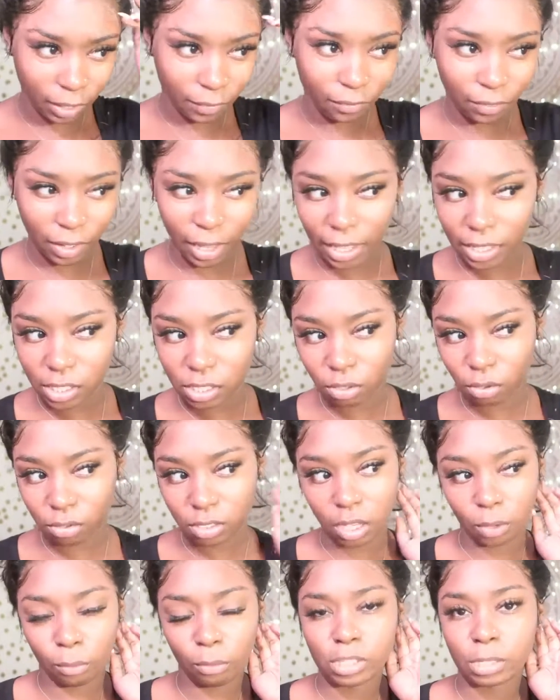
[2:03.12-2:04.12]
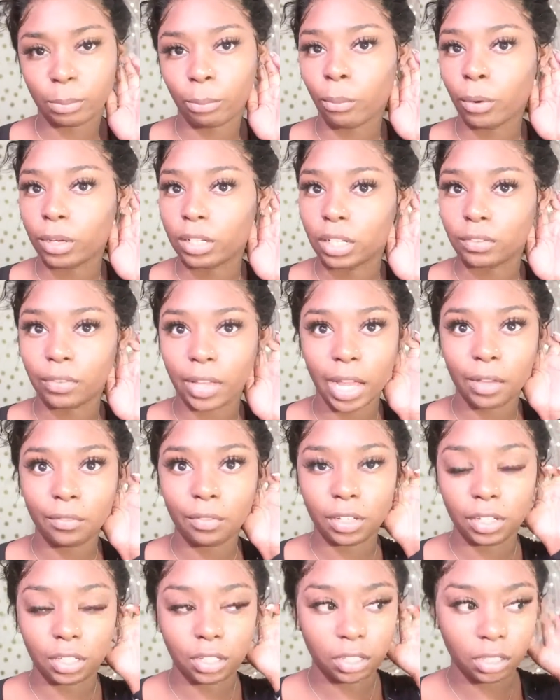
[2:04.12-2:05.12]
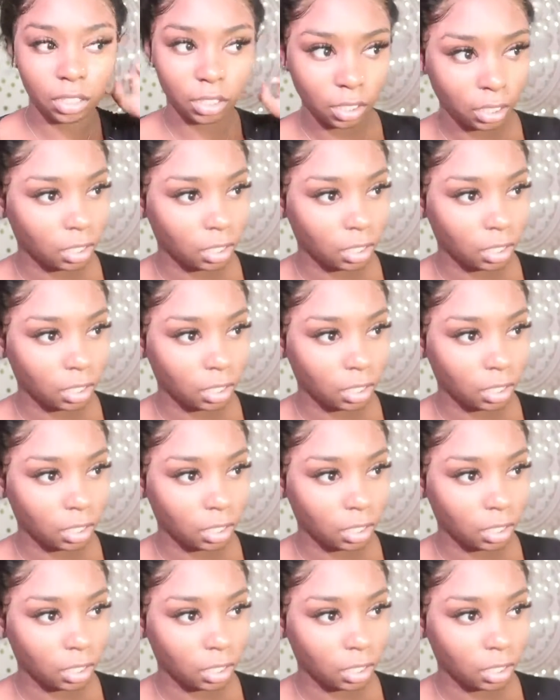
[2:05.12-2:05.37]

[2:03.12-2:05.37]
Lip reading: lay flat. So it's like, what's the point of having,